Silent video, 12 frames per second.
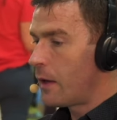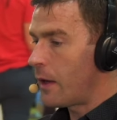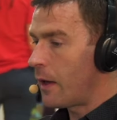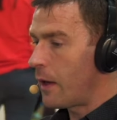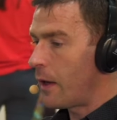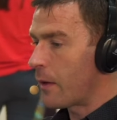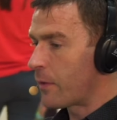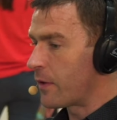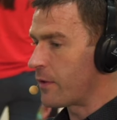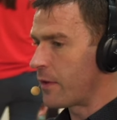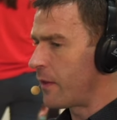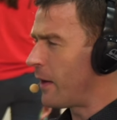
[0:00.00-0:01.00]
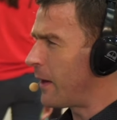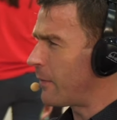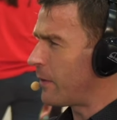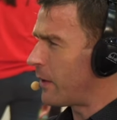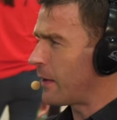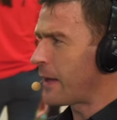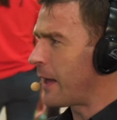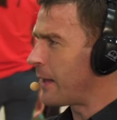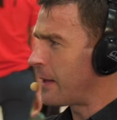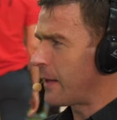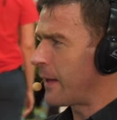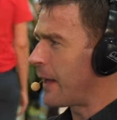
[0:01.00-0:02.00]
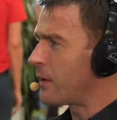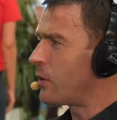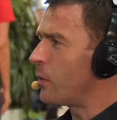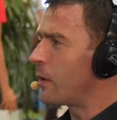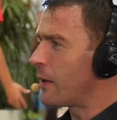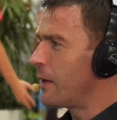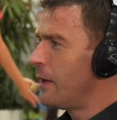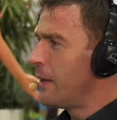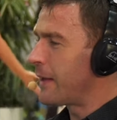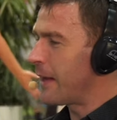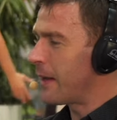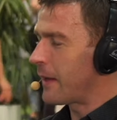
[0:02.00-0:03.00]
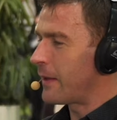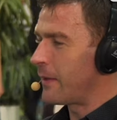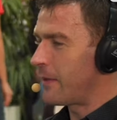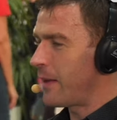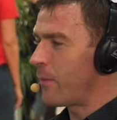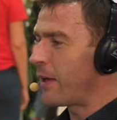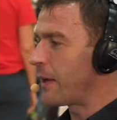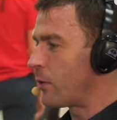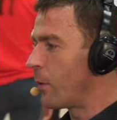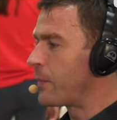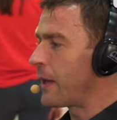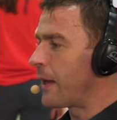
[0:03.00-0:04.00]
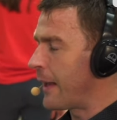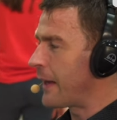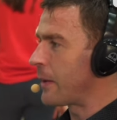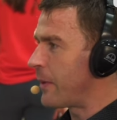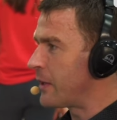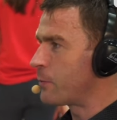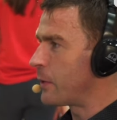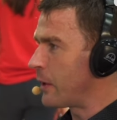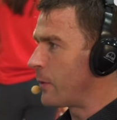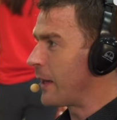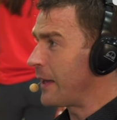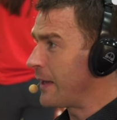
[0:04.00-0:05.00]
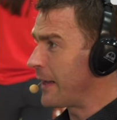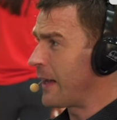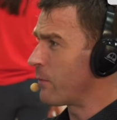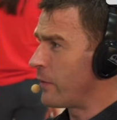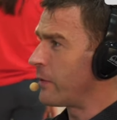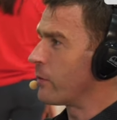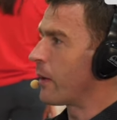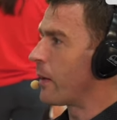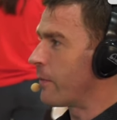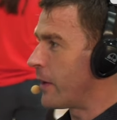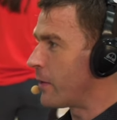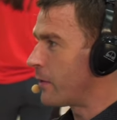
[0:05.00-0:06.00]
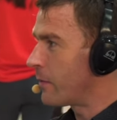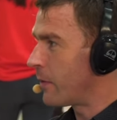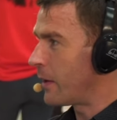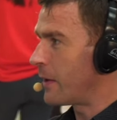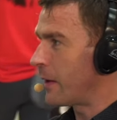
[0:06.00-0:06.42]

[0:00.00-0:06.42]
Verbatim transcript: Uh, because it's live and you can't you, you can't do it you, you can't like the same way you can update a landing page pretty quickly, you can't mm-hmm. rerun an event, mm-hmm. right?